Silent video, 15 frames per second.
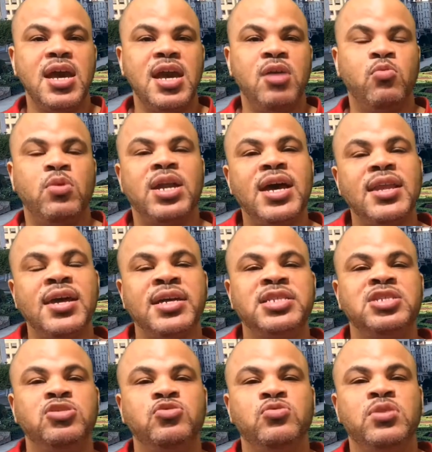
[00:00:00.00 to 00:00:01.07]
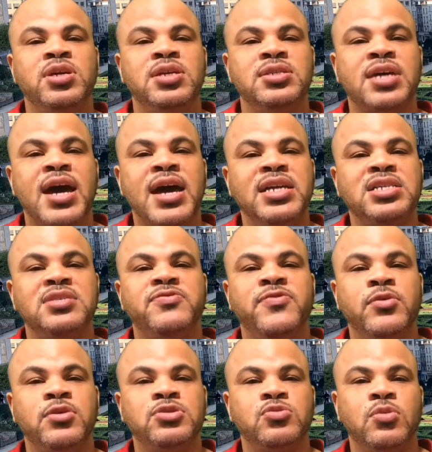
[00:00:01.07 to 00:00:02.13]
And what I like to do is I just
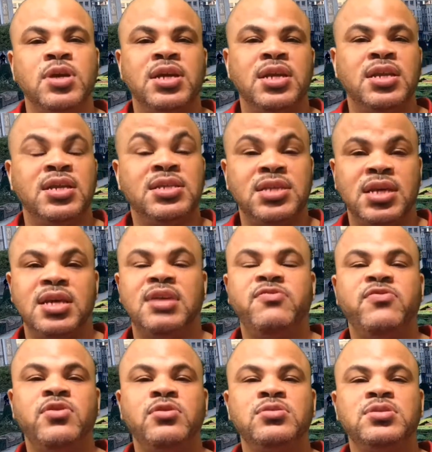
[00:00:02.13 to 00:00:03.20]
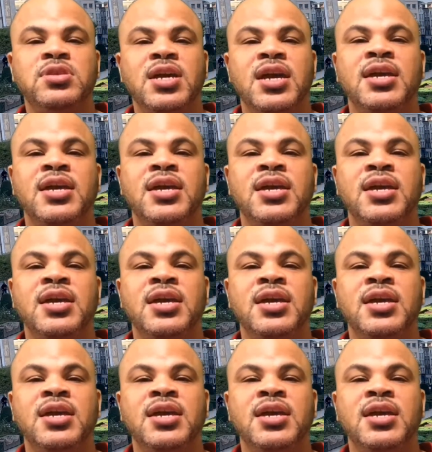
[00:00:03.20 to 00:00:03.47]
focus on getting a ticket at first,